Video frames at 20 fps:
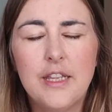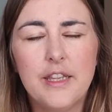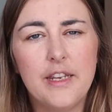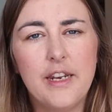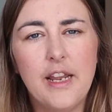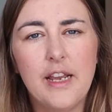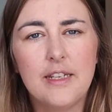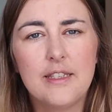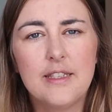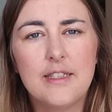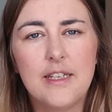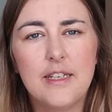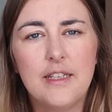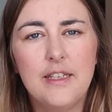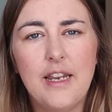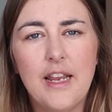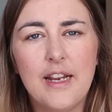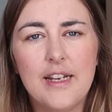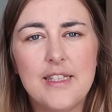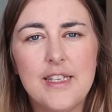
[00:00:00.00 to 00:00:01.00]
The next
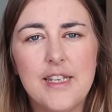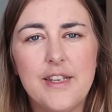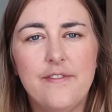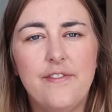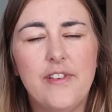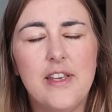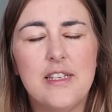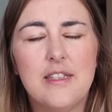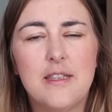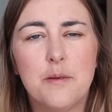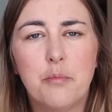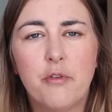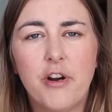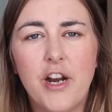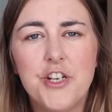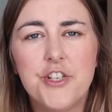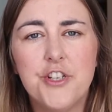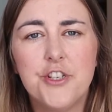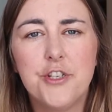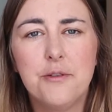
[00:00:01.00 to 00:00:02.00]
negative is the
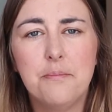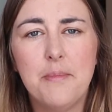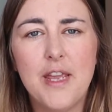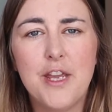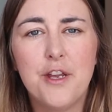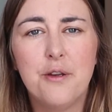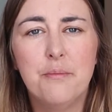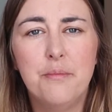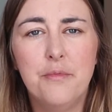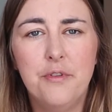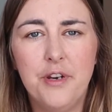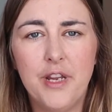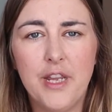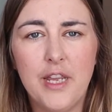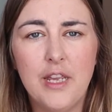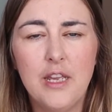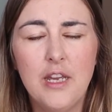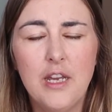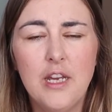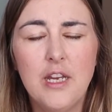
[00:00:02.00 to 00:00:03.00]
pressure to make
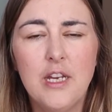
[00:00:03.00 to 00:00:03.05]
money.